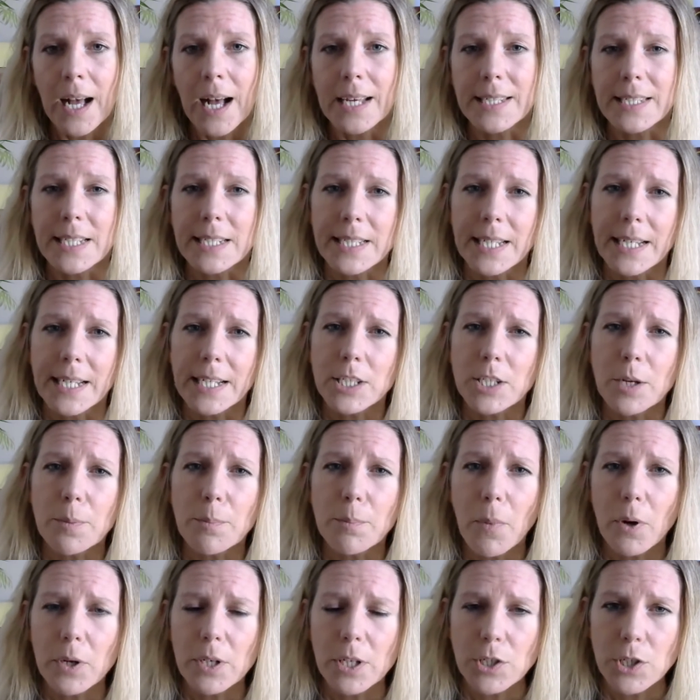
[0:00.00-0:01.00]
As a teacher,
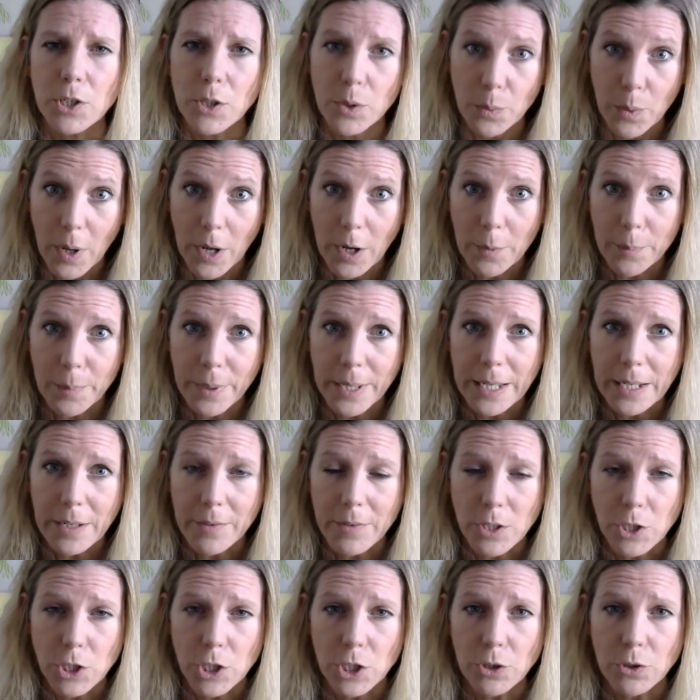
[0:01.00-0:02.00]
monitor the well-being of
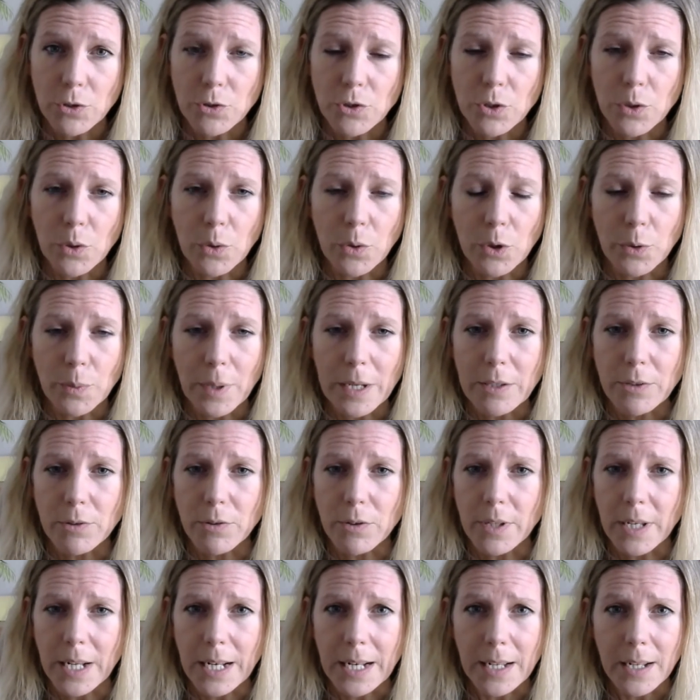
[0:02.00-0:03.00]
the children all the way
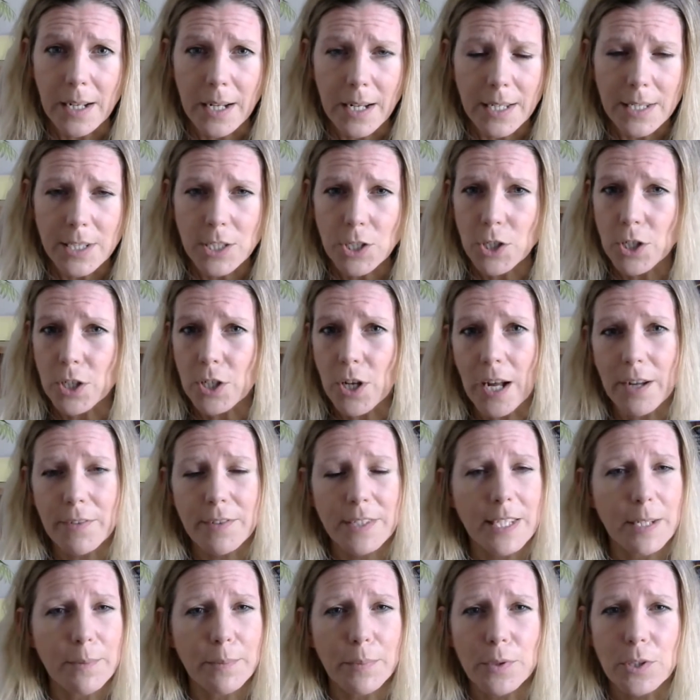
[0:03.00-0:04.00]
through the class. You can have
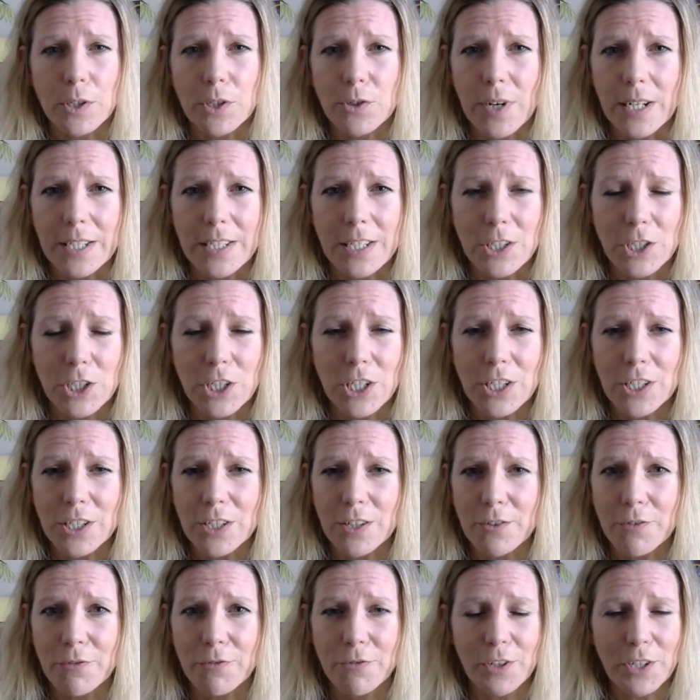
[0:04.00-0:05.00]
simple strategies
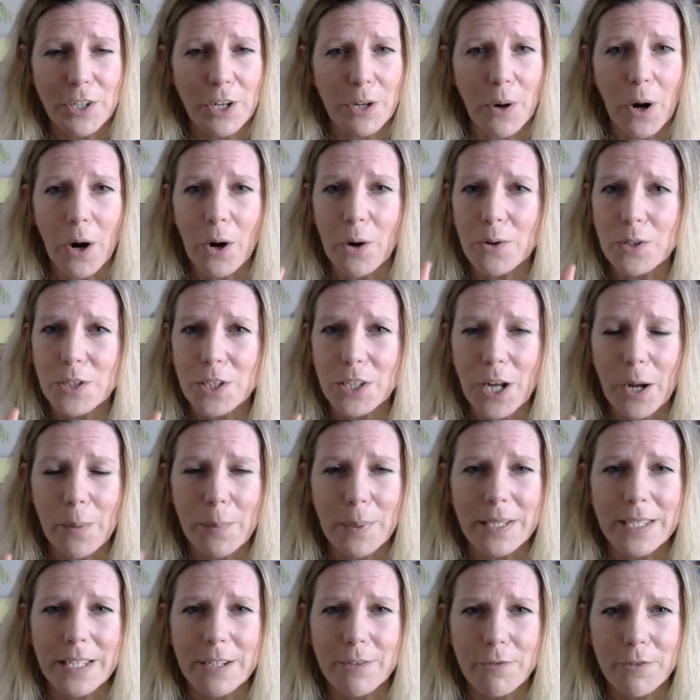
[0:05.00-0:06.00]
of, you know, holding up
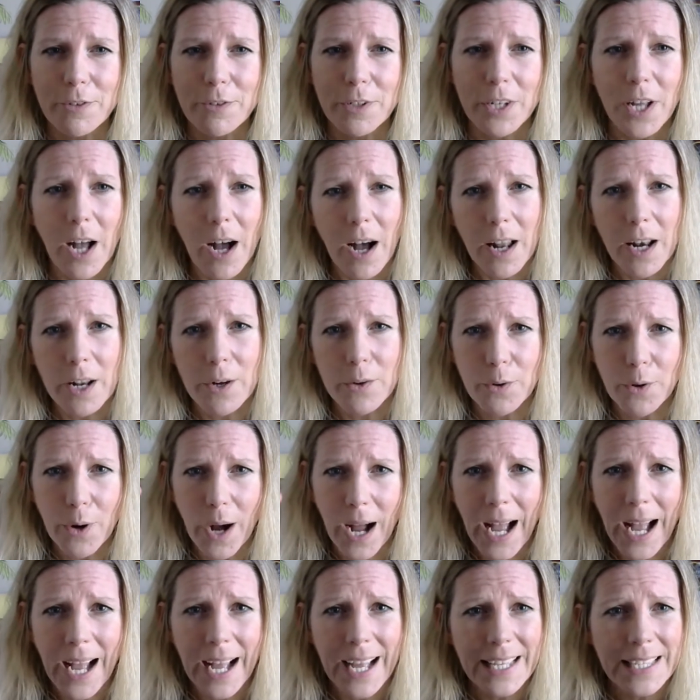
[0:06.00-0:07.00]
a different colour or
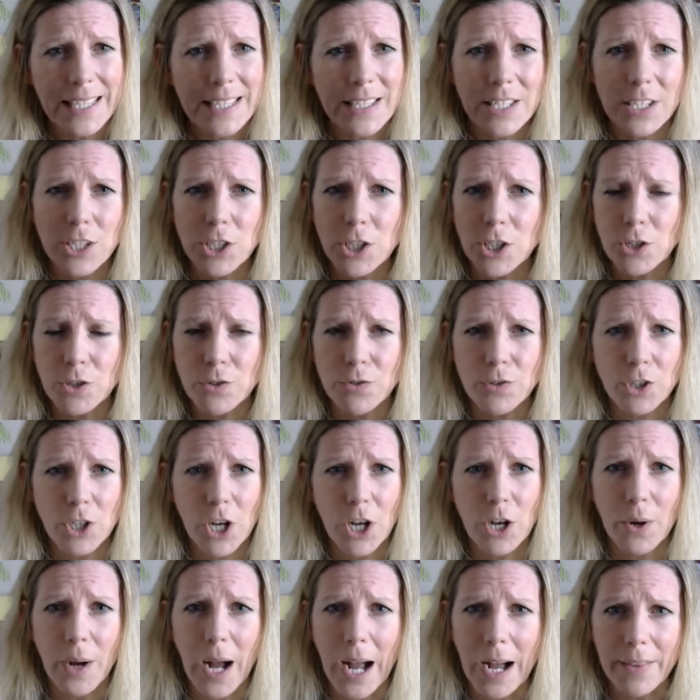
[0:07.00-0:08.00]
hand to sort of
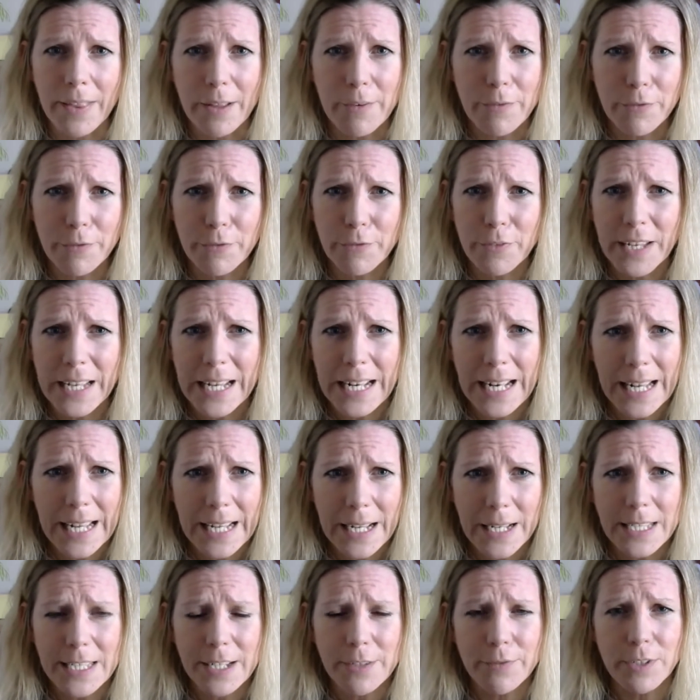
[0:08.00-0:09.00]
show how they're
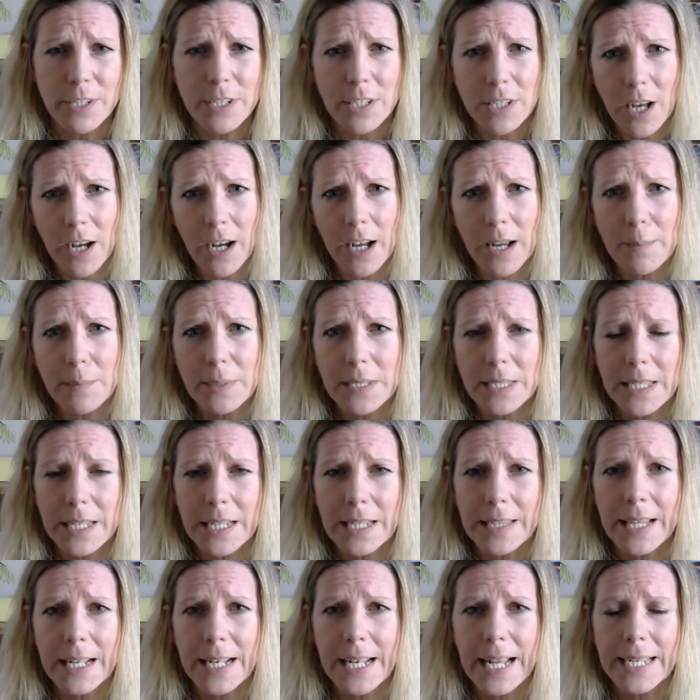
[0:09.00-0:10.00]
feeling at different times
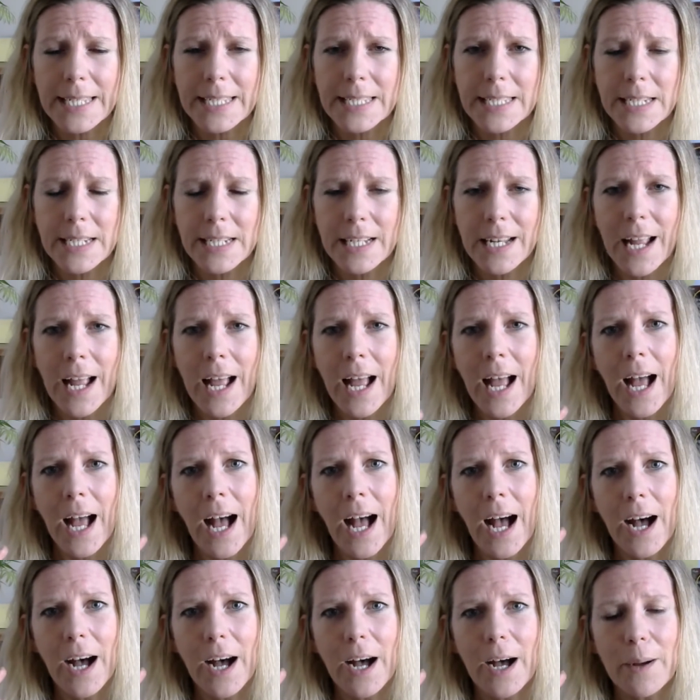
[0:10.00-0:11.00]
in the lesson.
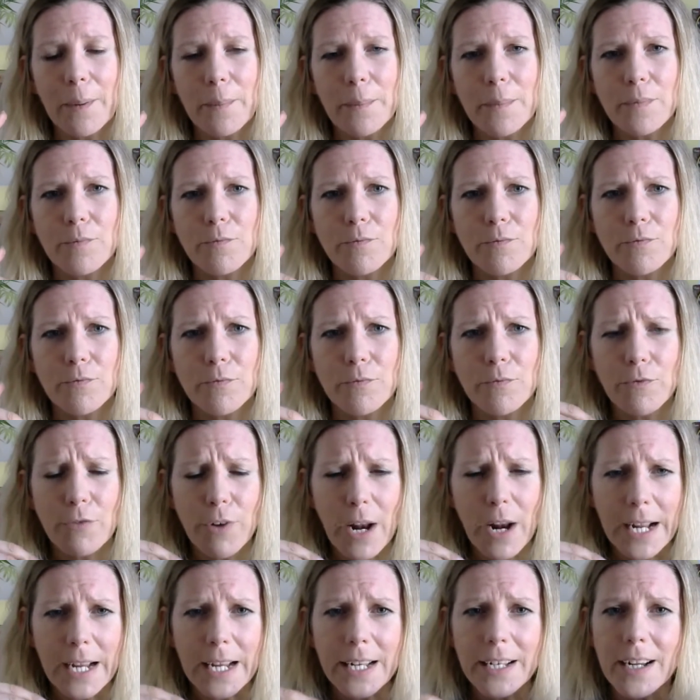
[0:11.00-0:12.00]

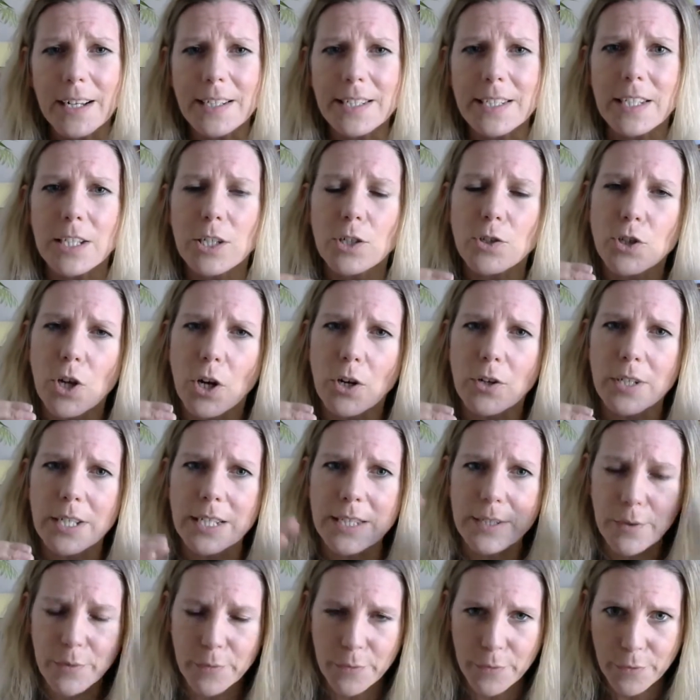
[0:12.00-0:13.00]
Recognising that you don't need
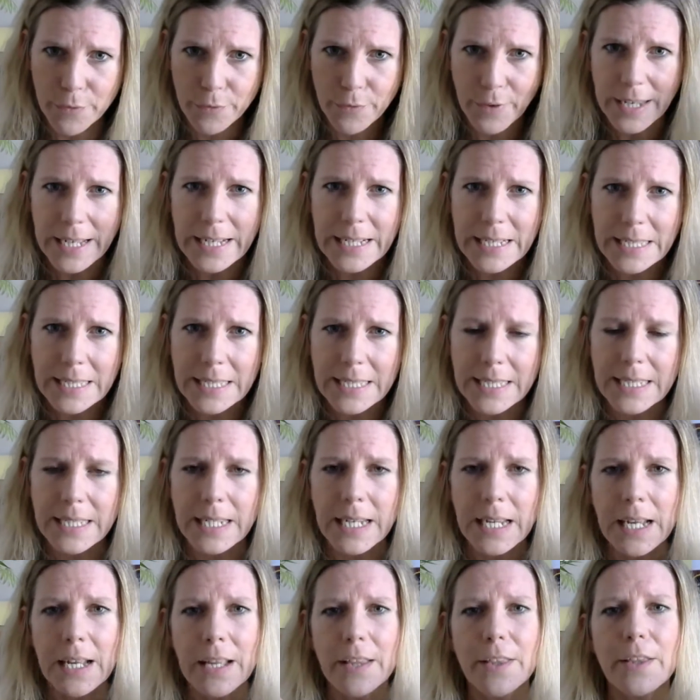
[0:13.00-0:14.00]
to fix
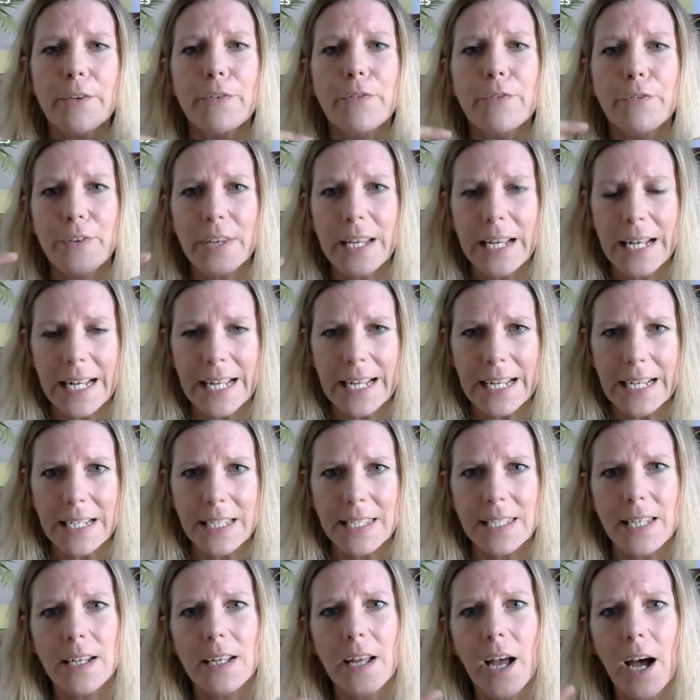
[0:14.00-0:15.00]
the
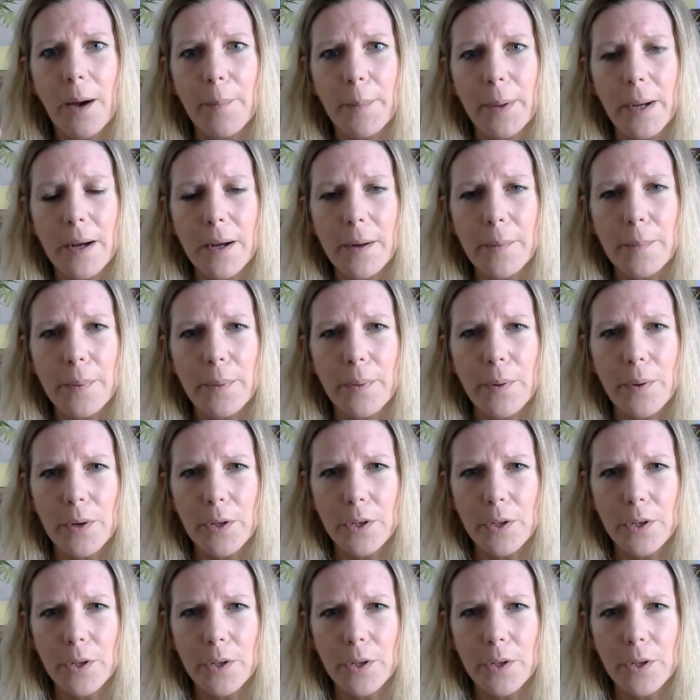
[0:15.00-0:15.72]
feelings that come up.